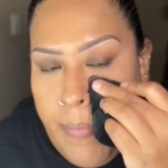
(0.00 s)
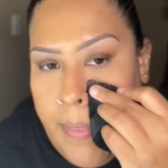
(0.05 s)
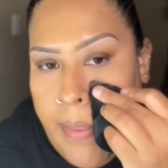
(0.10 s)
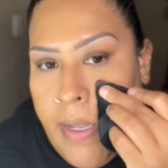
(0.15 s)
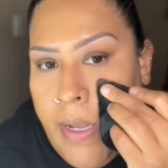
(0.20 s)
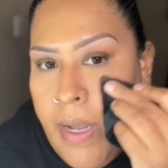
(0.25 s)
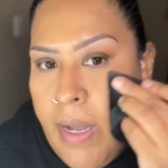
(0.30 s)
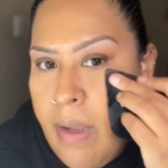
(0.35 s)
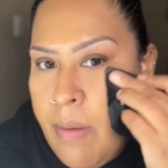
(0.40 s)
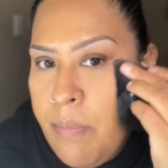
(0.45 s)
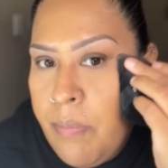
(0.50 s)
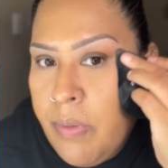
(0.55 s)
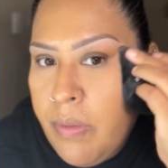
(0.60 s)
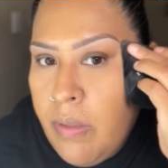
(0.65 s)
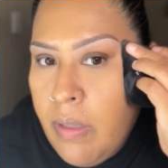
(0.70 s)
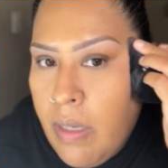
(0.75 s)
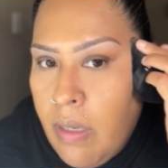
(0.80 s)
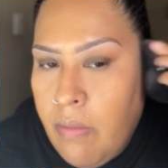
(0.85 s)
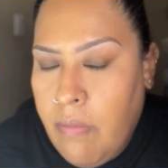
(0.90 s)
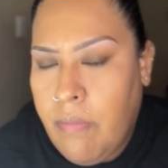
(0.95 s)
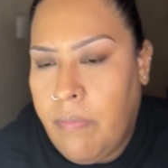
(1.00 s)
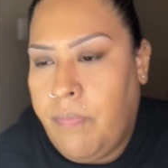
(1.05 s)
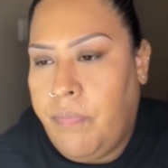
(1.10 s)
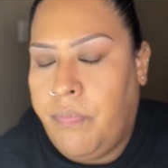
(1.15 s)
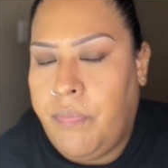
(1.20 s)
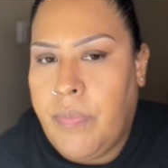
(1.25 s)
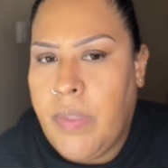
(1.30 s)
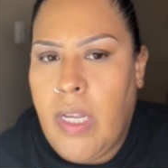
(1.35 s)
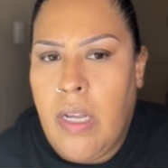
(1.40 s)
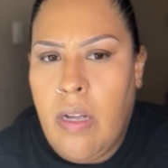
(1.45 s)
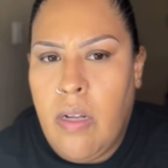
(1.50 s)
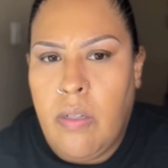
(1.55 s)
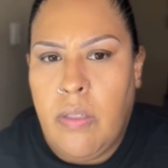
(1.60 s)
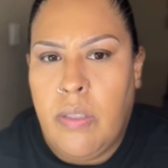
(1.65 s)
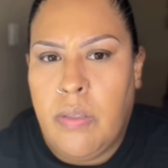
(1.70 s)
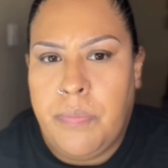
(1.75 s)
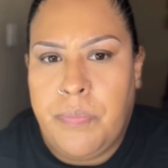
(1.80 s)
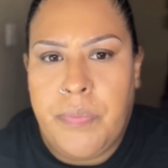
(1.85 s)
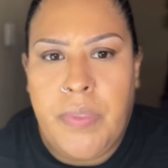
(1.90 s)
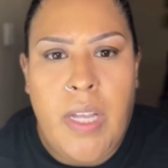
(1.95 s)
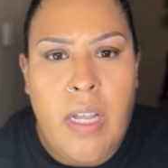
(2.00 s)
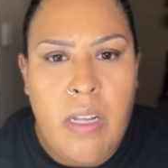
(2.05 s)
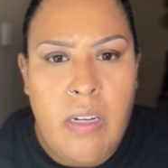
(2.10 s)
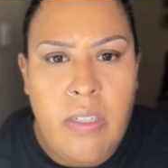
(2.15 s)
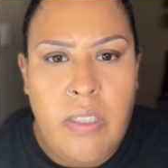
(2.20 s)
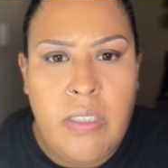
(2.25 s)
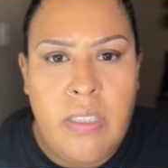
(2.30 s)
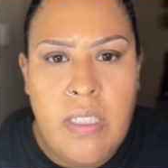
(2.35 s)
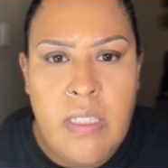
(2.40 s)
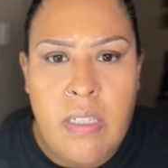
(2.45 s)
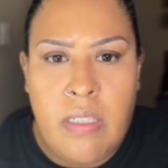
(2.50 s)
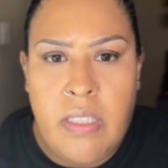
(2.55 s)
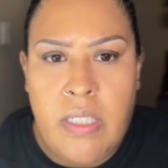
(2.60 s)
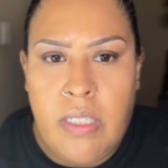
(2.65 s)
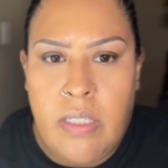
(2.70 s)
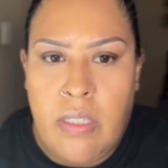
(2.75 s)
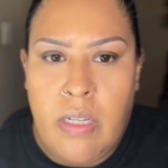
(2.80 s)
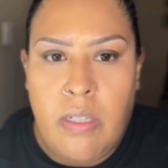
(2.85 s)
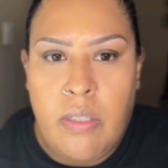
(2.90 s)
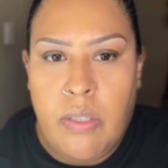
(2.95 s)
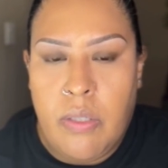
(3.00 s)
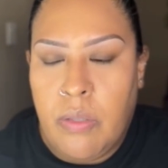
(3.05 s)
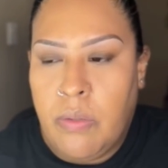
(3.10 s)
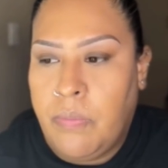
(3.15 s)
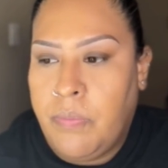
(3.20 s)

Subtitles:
I believe. Oh no, I learned this on TikTok, so